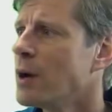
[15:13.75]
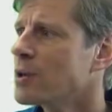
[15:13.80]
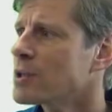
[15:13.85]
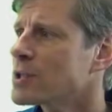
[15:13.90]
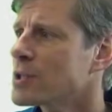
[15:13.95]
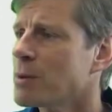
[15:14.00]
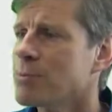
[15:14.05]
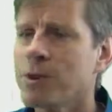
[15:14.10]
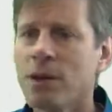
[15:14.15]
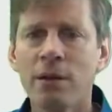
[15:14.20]

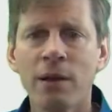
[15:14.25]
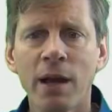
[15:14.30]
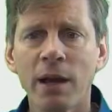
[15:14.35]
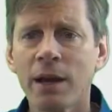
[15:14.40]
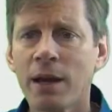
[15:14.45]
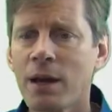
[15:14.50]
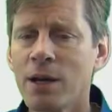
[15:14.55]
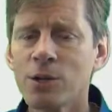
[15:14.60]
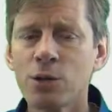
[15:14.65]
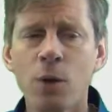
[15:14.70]
something like
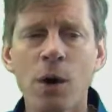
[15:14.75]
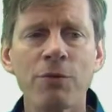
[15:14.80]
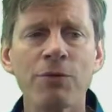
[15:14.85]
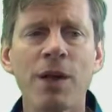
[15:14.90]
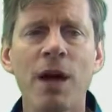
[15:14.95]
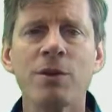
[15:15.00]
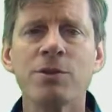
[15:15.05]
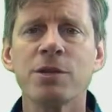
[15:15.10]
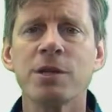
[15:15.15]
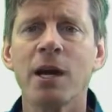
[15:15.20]

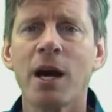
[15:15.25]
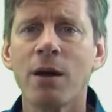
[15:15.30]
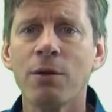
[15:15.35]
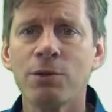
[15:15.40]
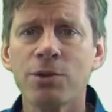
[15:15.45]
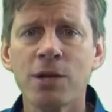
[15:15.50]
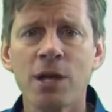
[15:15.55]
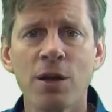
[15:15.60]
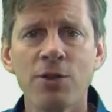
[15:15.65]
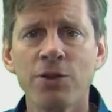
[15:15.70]
$12,000,
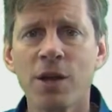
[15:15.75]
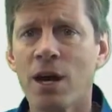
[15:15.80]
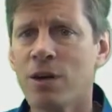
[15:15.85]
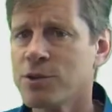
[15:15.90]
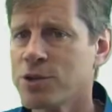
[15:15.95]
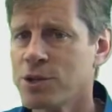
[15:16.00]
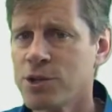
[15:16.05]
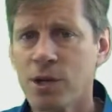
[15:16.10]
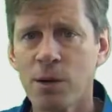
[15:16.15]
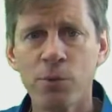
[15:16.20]

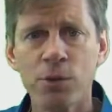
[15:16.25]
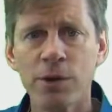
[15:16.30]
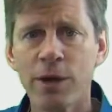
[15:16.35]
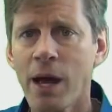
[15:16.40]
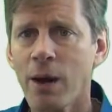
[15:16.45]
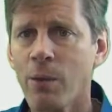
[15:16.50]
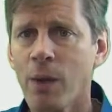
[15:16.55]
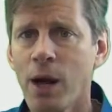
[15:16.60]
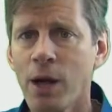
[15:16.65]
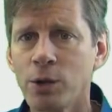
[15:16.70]
$10,000, somewhere in
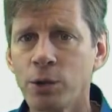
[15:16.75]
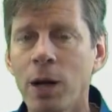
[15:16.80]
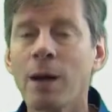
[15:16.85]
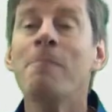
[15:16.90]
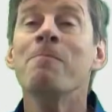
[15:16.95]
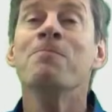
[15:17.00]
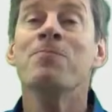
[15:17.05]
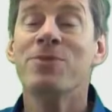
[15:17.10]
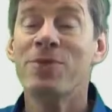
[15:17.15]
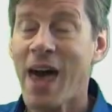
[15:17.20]
that range, right?
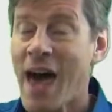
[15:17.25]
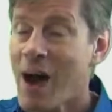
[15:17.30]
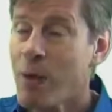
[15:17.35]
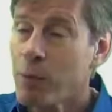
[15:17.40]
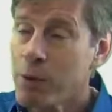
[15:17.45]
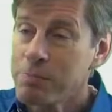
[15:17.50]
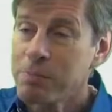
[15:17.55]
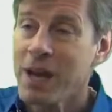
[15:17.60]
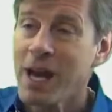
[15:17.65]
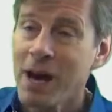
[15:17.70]
That
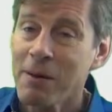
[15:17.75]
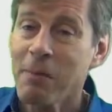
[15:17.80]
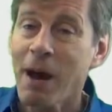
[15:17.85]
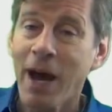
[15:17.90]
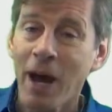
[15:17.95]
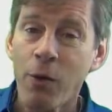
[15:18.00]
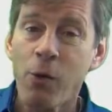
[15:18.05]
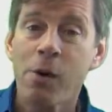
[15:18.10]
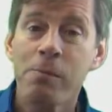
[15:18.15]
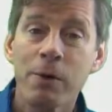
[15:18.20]
would be on my
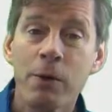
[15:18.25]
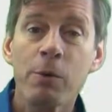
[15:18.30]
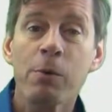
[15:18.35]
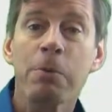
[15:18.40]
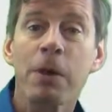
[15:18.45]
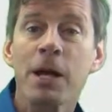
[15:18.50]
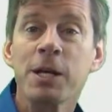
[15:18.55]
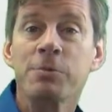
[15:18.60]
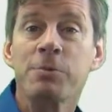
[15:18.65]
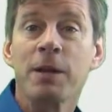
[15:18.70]
equipment
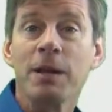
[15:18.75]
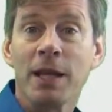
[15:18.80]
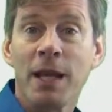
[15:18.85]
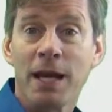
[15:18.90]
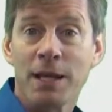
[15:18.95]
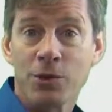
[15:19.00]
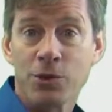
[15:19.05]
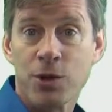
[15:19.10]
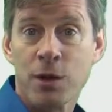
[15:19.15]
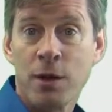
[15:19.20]
replacement
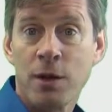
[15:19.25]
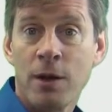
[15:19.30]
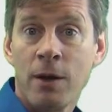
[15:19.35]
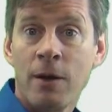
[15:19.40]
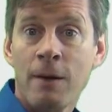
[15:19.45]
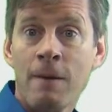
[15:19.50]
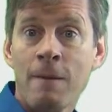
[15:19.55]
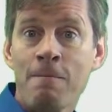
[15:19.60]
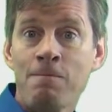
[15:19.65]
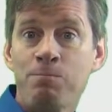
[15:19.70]
list
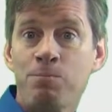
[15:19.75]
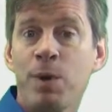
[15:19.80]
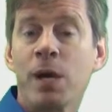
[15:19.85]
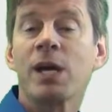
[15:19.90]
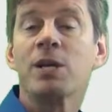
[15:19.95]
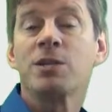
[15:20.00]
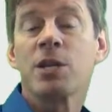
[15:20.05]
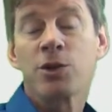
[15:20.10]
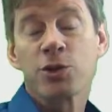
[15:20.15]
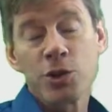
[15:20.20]

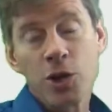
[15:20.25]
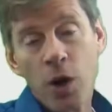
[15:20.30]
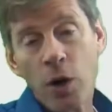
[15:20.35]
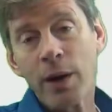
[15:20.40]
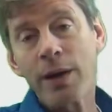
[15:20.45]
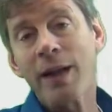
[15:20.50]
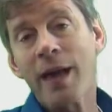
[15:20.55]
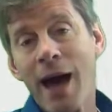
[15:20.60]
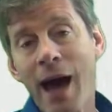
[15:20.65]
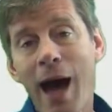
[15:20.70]
because it's
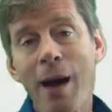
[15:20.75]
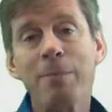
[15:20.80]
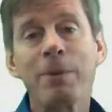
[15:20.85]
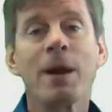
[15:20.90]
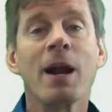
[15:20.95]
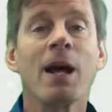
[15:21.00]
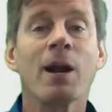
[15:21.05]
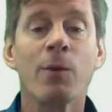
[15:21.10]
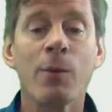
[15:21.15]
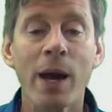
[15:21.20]
going to happen
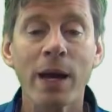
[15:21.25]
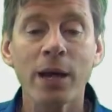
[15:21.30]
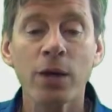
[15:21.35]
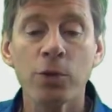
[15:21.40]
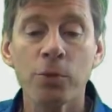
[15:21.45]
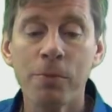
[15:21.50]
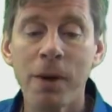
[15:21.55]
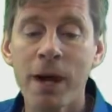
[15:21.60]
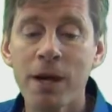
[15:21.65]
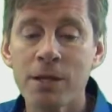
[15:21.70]
on a
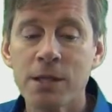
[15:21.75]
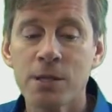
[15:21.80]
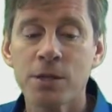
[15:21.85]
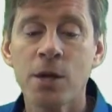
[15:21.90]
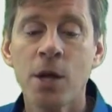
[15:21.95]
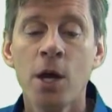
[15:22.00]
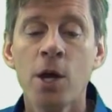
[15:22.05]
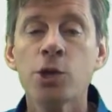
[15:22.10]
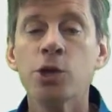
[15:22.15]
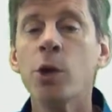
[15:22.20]
regular basis.
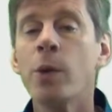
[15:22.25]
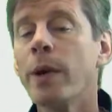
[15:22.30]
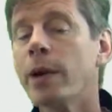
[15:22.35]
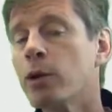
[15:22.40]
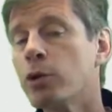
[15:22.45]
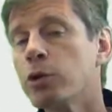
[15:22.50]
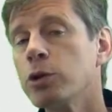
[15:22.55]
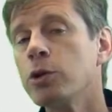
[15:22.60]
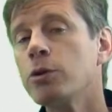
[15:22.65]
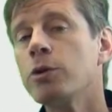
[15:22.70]
So
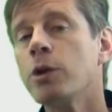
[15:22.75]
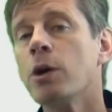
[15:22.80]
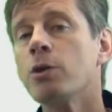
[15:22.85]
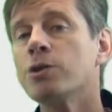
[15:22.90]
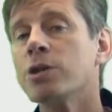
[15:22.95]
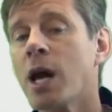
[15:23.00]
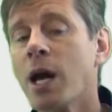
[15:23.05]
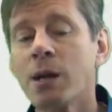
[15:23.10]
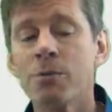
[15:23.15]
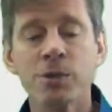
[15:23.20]
include
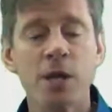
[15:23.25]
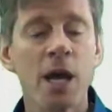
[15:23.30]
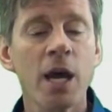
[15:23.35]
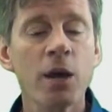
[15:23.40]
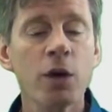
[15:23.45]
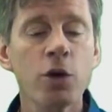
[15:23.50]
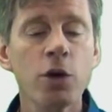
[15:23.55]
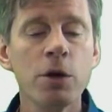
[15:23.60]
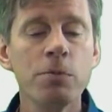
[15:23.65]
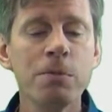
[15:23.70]
those items.
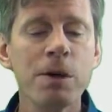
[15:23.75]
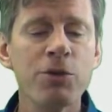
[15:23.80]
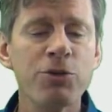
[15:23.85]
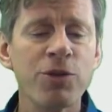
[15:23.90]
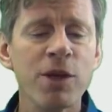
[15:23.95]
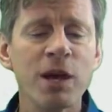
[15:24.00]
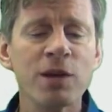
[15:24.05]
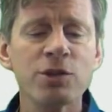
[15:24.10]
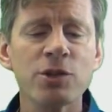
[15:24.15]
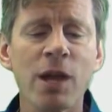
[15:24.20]
It could be
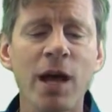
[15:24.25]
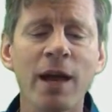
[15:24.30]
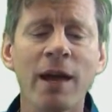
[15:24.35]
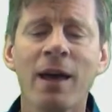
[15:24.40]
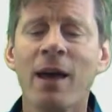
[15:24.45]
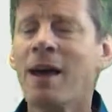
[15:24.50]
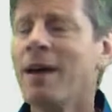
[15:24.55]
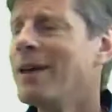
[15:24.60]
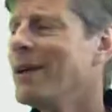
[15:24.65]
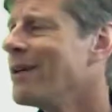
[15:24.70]
things like
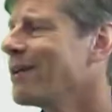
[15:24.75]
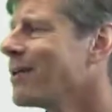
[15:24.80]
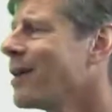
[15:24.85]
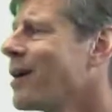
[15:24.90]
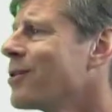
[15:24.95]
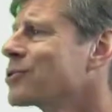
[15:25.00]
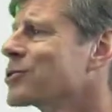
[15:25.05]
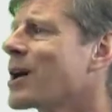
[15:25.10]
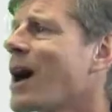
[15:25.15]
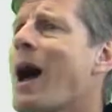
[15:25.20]

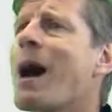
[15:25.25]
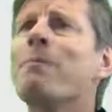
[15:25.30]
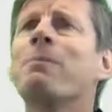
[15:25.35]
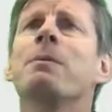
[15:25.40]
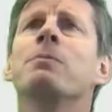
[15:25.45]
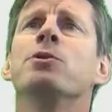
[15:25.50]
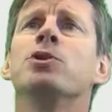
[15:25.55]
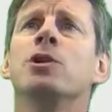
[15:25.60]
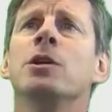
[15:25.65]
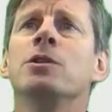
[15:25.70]
large copy
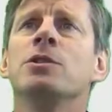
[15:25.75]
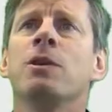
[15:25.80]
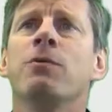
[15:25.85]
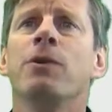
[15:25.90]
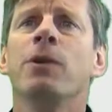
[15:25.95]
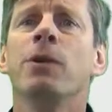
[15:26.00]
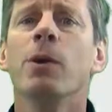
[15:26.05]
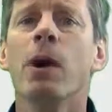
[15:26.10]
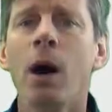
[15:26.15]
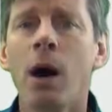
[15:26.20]
machines if
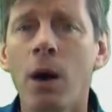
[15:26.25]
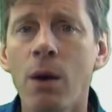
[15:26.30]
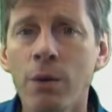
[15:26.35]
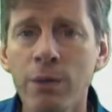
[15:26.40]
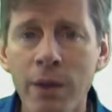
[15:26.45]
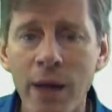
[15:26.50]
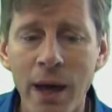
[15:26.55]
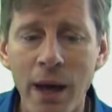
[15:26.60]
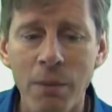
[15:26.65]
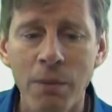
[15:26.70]
you
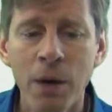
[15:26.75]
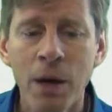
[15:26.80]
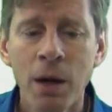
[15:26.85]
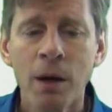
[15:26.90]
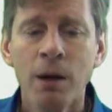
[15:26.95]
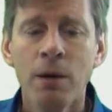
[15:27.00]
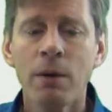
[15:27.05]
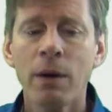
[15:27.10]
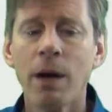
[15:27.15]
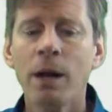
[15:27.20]
own them,
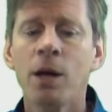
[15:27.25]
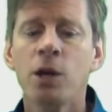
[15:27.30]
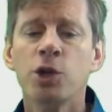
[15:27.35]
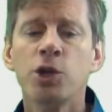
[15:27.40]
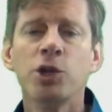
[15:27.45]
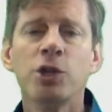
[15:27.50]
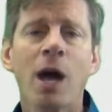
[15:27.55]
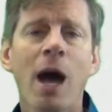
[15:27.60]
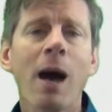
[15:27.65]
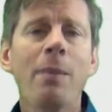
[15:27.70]
right?
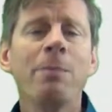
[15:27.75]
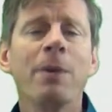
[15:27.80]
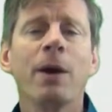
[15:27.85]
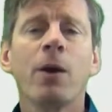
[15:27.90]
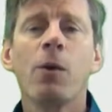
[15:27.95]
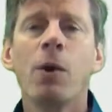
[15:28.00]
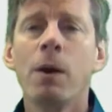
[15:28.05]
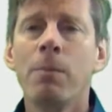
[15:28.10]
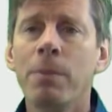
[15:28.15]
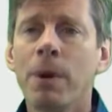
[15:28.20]
Shop
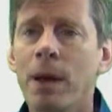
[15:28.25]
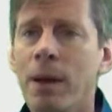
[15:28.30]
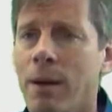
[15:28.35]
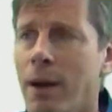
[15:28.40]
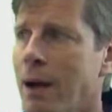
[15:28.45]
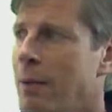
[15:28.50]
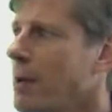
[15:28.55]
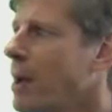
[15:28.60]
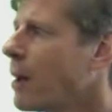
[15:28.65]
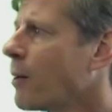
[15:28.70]
equipment,
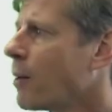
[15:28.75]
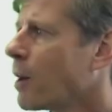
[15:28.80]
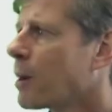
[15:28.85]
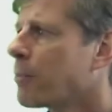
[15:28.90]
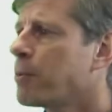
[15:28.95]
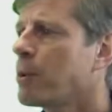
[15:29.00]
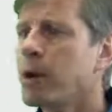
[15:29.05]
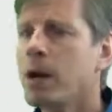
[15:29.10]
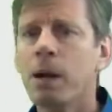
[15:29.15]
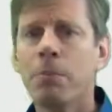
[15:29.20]
maybe I want
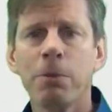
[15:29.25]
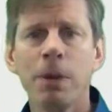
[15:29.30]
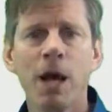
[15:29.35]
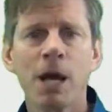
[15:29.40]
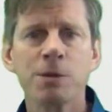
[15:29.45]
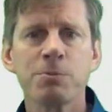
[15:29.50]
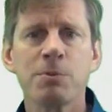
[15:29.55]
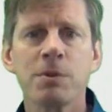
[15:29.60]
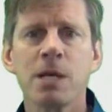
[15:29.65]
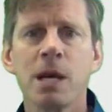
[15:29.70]
to put in a
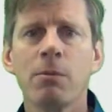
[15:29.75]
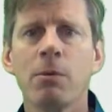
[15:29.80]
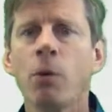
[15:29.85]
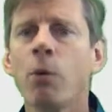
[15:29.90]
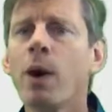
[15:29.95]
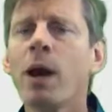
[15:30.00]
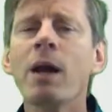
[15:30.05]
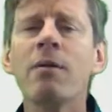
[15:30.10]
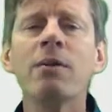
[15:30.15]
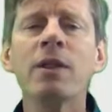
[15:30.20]
plasma table,
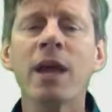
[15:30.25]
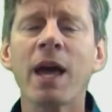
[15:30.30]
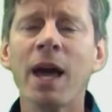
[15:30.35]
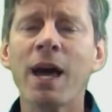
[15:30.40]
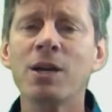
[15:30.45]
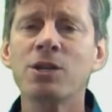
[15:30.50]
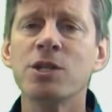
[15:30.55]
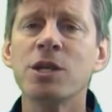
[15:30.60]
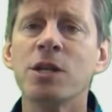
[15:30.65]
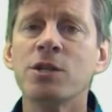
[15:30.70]
whatever the
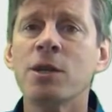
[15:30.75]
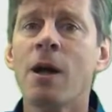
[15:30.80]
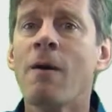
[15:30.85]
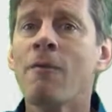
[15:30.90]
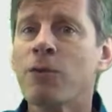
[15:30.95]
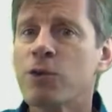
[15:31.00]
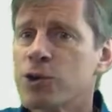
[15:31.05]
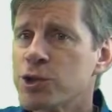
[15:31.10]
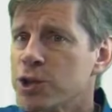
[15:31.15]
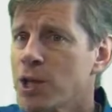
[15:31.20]
case is.
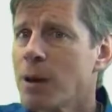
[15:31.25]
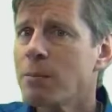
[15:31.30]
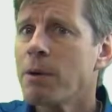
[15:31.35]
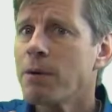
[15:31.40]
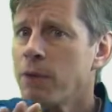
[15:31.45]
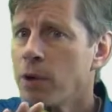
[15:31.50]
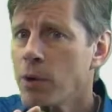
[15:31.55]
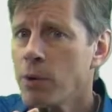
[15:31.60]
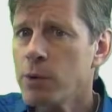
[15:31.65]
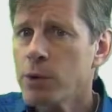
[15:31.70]
For some
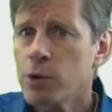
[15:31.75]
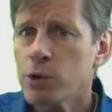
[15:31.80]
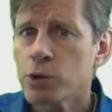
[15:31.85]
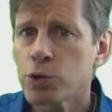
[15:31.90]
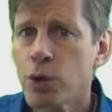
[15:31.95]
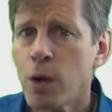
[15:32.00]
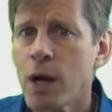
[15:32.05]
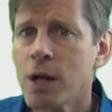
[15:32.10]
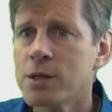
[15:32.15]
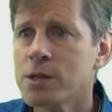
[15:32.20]
of you in your
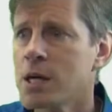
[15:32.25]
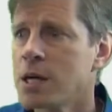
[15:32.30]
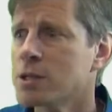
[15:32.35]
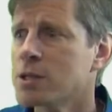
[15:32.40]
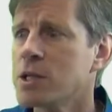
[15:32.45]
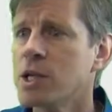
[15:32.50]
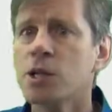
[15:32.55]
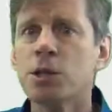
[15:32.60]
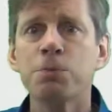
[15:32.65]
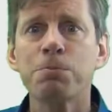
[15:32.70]
trades, it's
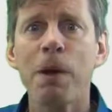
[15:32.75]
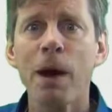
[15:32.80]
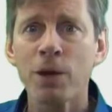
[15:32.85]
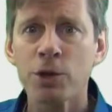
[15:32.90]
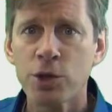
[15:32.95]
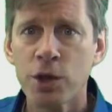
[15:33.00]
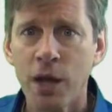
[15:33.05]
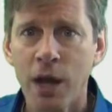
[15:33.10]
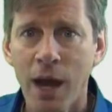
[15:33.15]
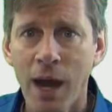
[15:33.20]
the
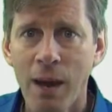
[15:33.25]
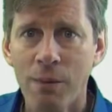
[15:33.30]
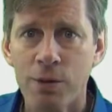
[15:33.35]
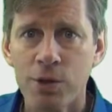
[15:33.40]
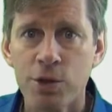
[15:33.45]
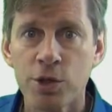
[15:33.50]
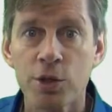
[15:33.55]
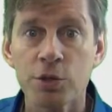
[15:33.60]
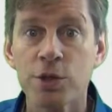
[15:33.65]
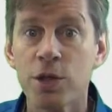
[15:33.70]
inspection
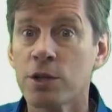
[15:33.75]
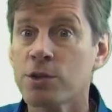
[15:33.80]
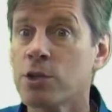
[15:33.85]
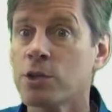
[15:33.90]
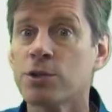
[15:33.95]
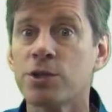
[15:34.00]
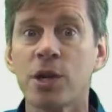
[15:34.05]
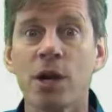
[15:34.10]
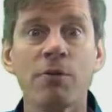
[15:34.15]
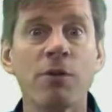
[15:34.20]
cameras. Those things
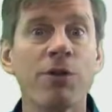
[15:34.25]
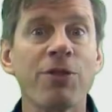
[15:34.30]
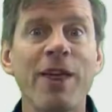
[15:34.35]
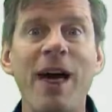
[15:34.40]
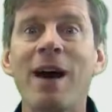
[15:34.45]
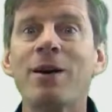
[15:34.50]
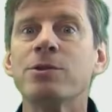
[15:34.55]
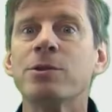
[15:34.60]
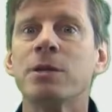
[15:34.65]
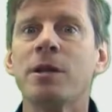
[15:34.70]
are several
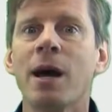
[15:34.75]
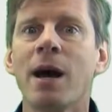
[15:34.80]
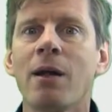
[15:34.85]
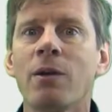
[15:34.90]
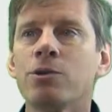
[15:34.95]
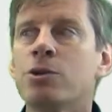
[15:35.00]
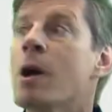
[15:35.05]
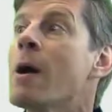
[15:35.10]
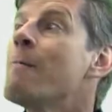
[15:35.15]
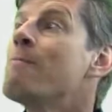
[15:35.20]
$1,000s.